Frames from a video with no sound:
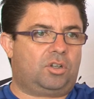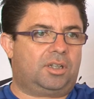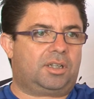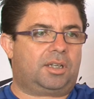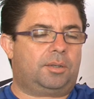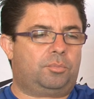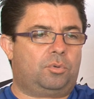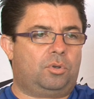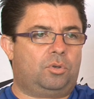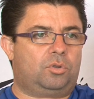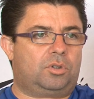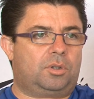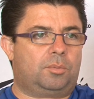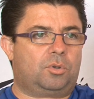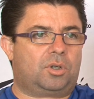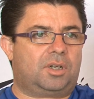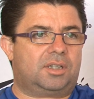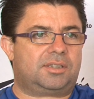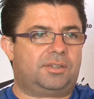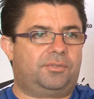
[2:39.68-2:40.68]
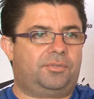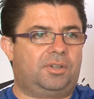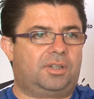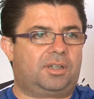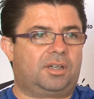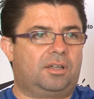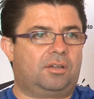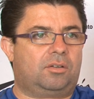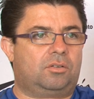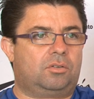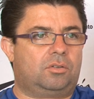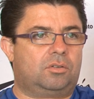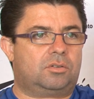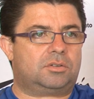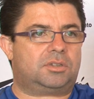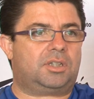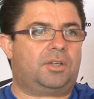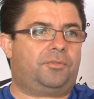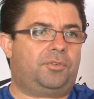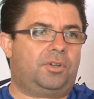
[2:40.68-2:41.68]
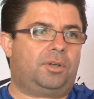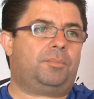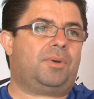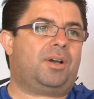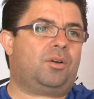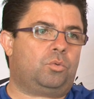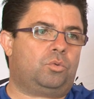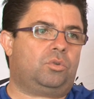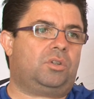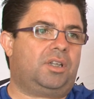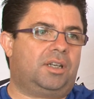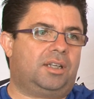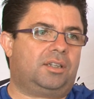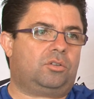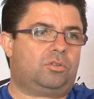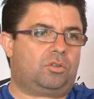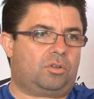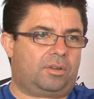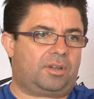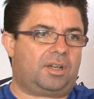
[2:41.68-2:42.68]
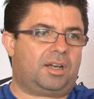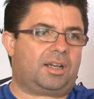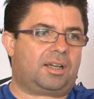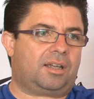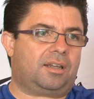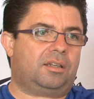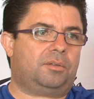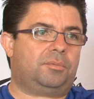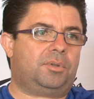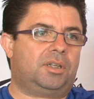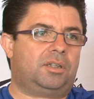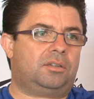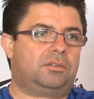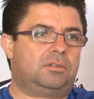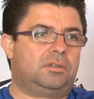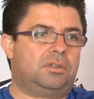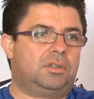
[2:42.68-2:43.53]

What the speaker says: el equipo el último clasificado, se firma un director de la academia, ¿no?